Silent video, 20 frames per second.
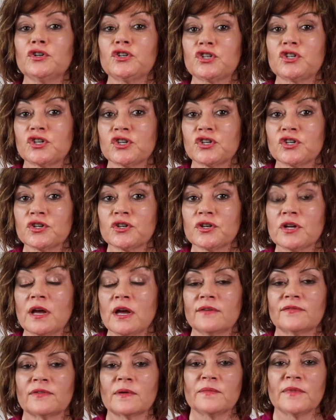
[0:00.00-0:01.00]
T
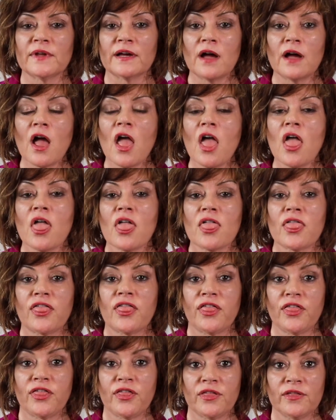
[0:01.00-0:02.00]
from the
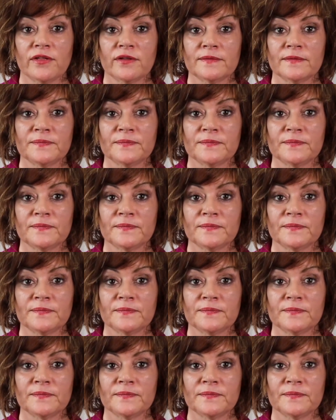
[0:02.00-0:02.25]
Th.